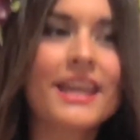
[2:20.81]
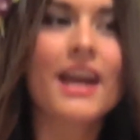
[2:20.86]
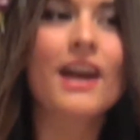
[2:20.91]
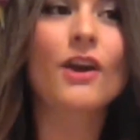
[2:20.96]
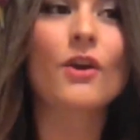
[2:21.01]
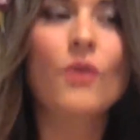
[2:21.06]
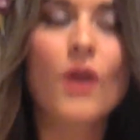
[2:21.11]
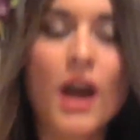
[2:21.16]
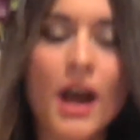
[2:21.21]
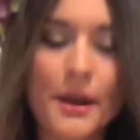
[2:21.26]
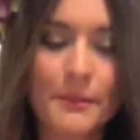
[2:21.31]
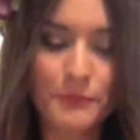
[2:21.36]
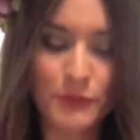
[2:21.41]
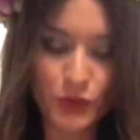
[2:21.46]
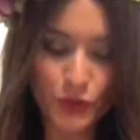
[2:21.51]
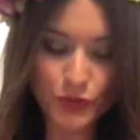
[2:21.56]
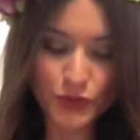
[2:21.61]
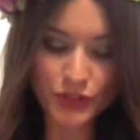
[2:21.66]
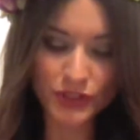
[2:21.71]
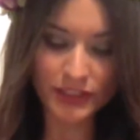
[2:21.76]
Now,
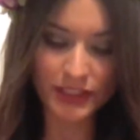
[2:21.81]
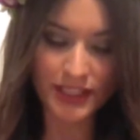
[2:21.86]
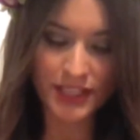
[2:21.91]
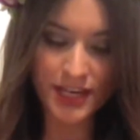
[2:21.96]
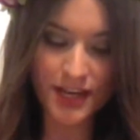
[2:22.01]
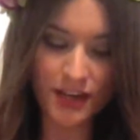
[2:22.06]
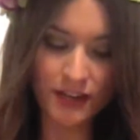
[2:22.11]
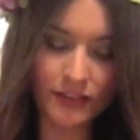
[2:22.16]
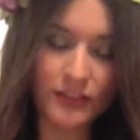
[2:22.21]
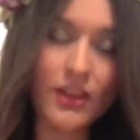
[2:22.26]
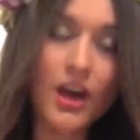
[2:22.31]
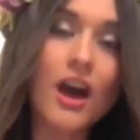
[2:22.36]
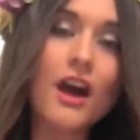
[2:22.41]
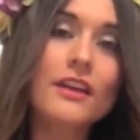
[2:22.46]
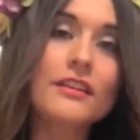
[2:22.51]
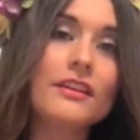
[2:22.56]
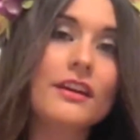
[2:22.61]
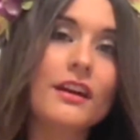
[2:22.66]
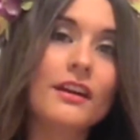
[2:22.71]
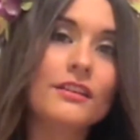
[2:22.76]
usually a
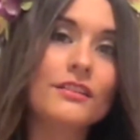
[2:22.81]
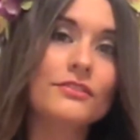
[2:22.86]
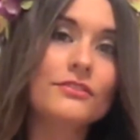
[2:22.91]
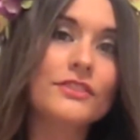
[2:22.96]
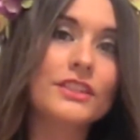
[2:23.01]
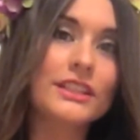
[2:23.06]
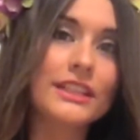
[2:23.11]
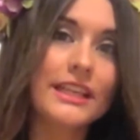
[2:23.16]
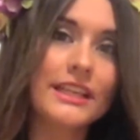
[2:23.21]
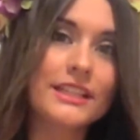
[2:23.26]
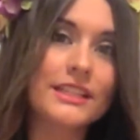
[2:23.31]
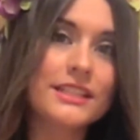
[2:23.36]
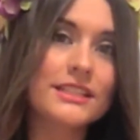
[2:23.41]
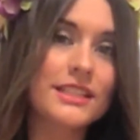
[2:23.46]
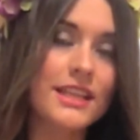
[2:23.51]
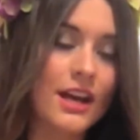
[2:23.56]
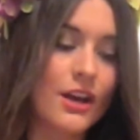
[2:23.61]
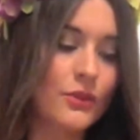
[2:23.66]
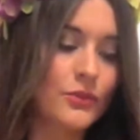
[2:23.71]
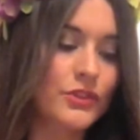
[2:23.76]
lot of the
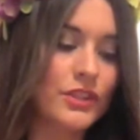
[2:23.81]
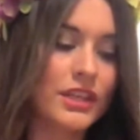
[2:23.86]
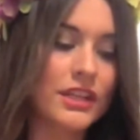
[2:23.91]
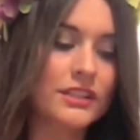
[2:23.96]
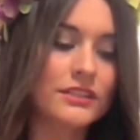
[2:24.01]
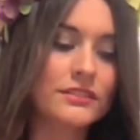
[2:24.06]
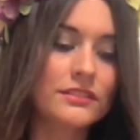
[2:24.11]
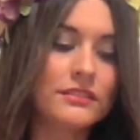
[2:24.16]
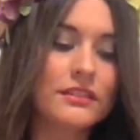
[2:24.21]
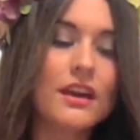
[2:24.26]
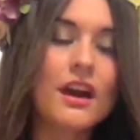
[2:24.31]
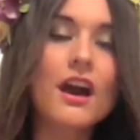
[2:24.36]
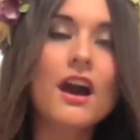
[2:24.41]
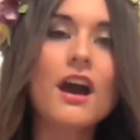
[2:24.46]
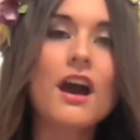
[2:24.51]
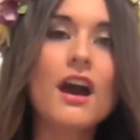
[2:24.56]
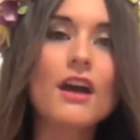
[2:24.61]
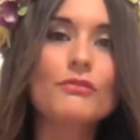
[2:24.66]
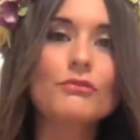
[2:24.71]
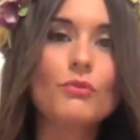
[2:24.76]
ladies out there
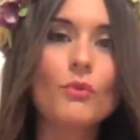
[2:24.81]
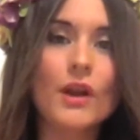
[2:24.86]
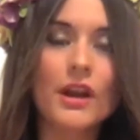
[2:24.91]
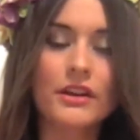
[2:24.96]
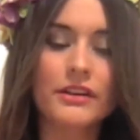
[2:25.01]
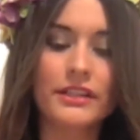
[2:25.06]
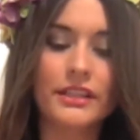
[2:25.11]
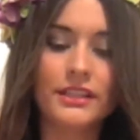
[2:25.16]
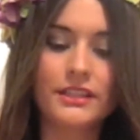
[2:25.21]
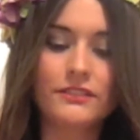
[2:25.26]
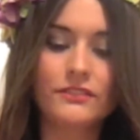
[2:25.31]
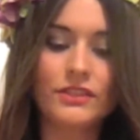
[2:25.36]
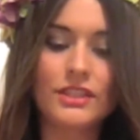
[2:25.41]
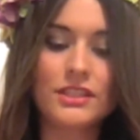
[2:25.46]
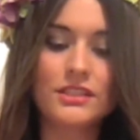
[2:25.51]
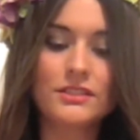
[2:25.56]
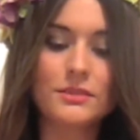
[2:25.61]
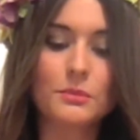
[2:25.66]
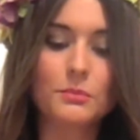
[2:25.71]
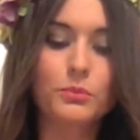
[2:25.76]
love wearing
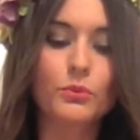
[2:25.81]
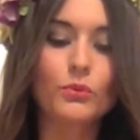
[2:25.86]
these